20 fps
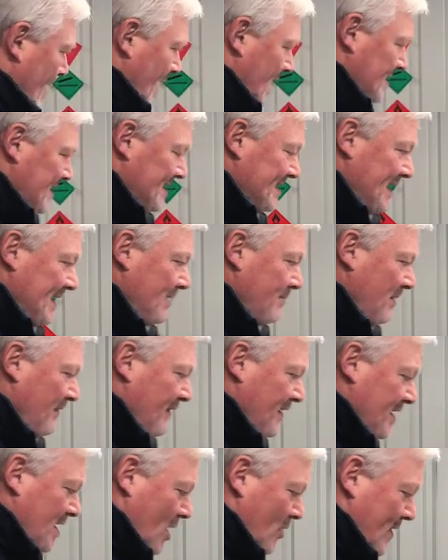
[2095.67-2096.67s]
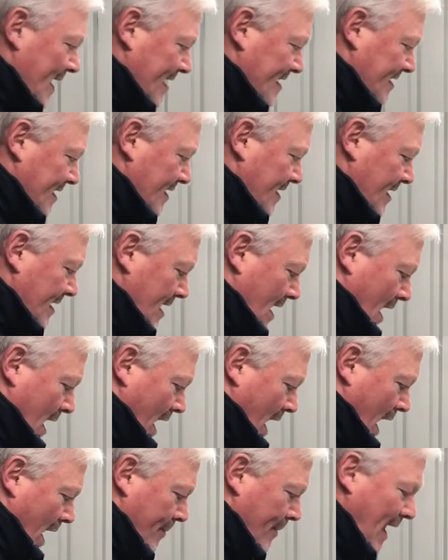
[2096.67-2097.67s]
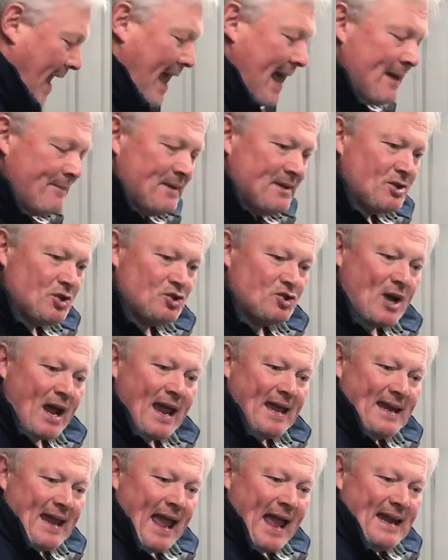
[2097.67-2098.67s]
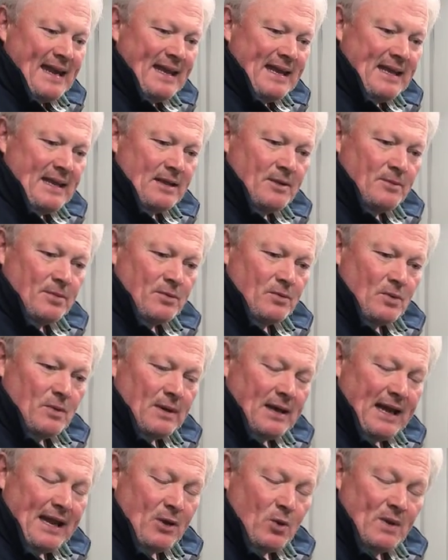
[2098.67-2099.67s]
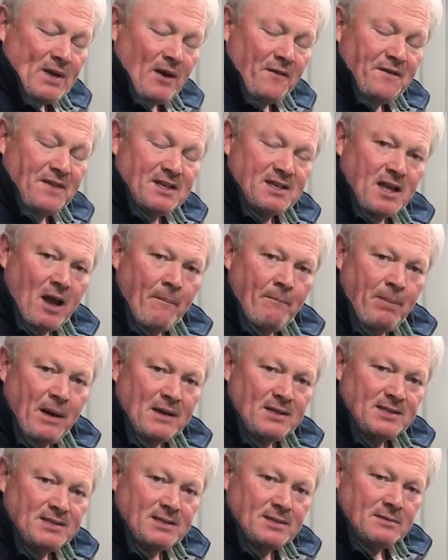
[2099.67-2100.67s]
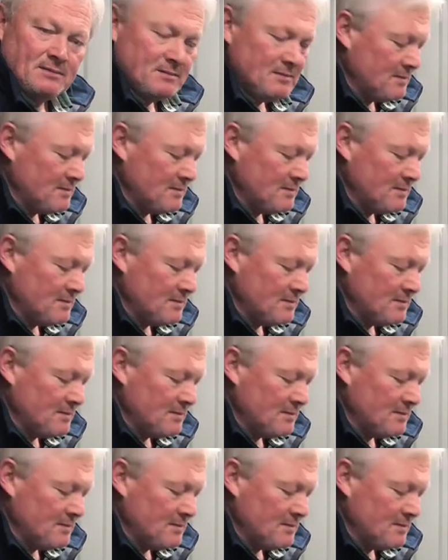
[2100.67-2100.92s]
As I said in my video yesterday, I'm not aiming to drain any liquid off this compost.